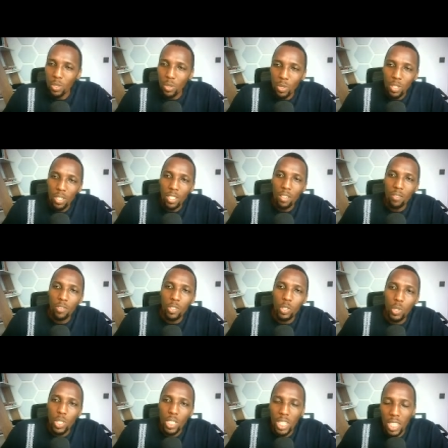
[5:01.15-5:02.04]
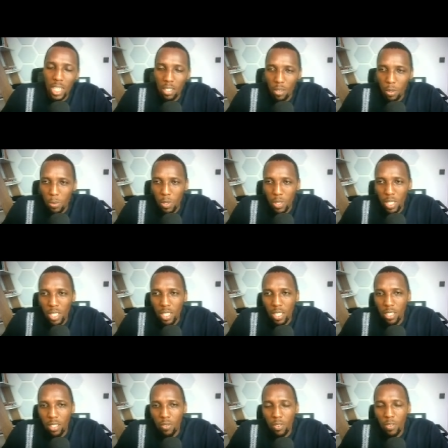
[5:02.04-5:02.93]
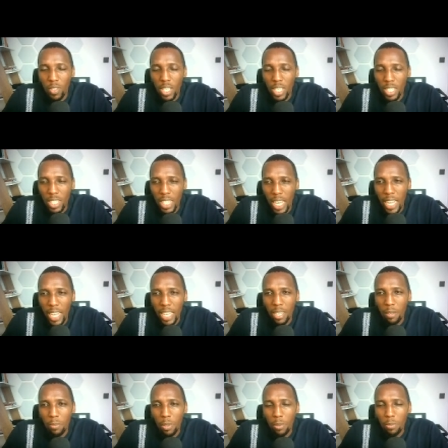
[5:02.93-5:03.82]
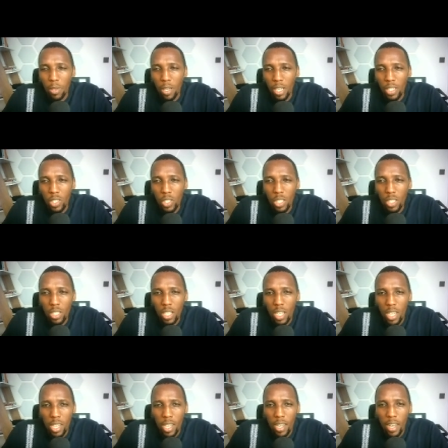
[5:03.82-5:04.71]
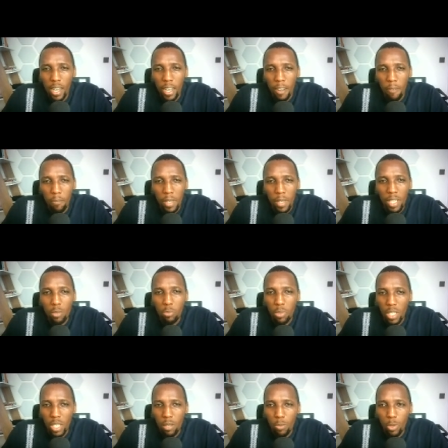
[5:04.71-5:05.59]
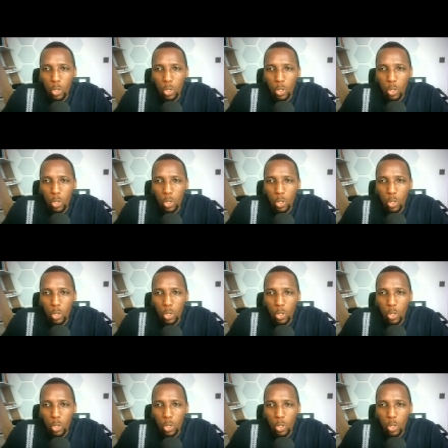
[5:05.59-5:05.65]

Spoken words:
those individuals that are representative of the entire population, and be